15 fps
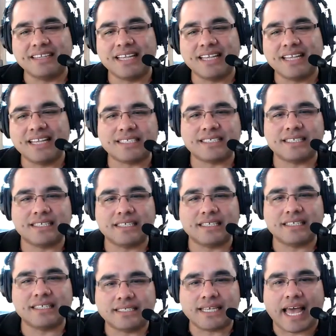let's
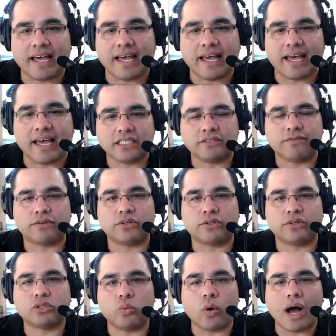analyze
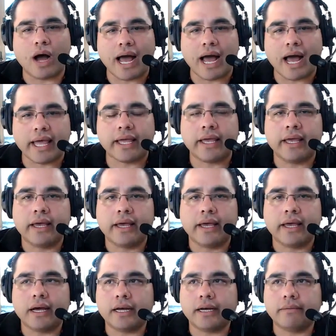first why
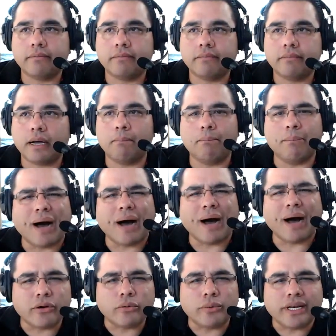a
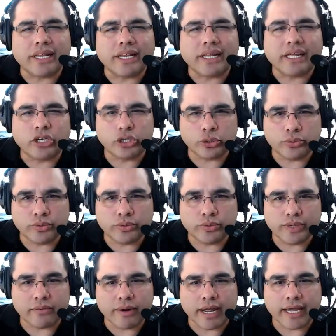buyer would even do
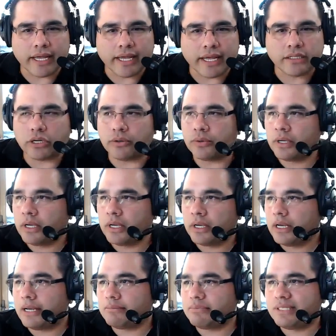that, right? So
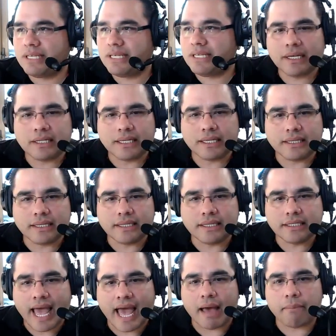typically
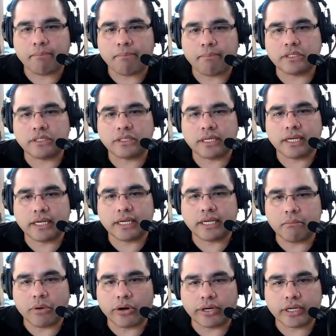this happens in
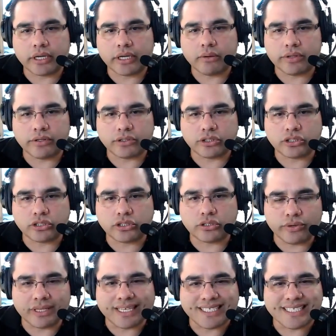a market where there's
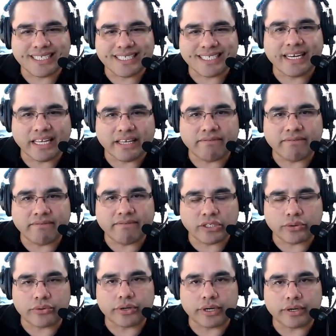really tight
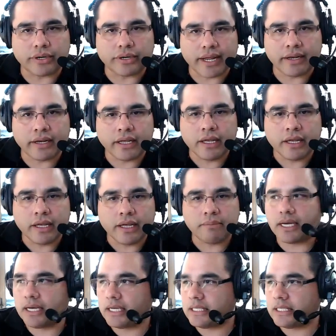inventory, right?
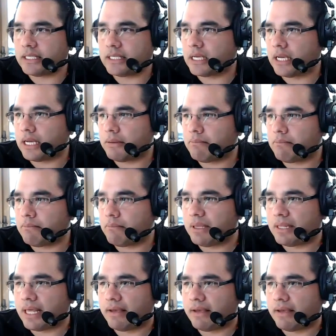Because
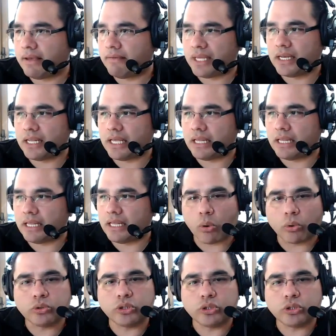maybe they've been in
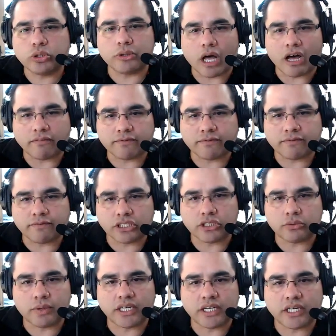multiple offer
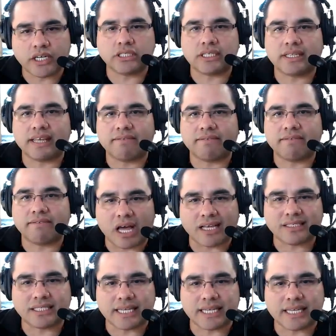situations and they've
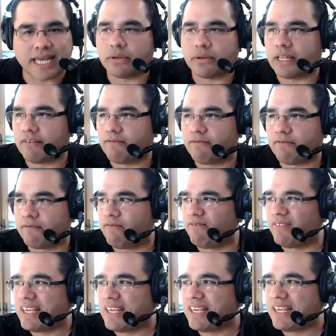lost out, and they
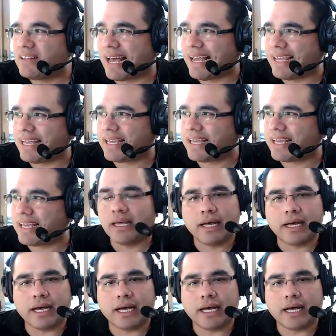feel like
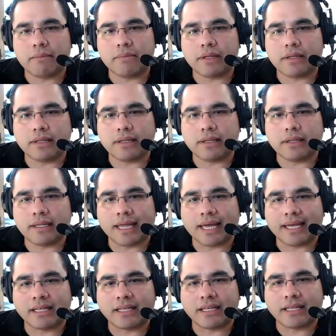
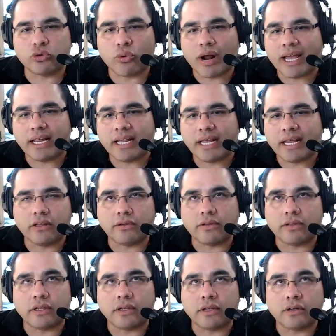they're
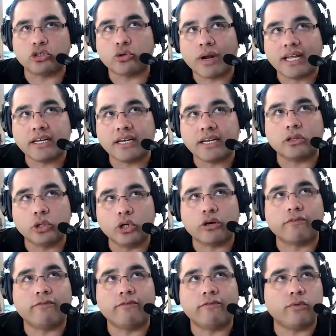trying to
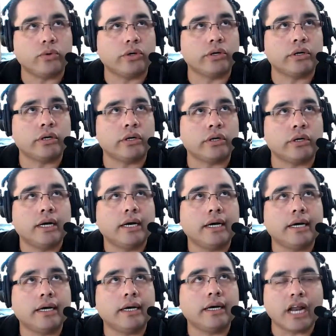look for
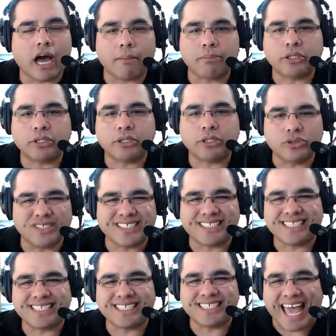an
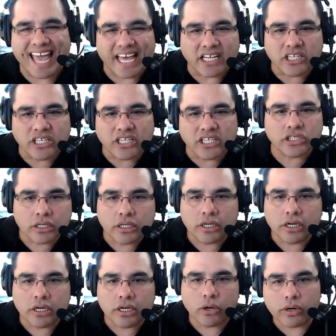opportunistic edge,
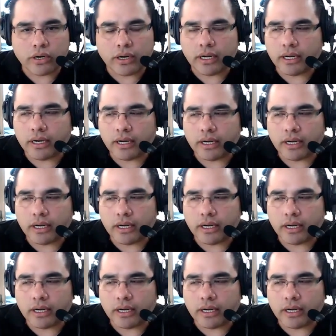or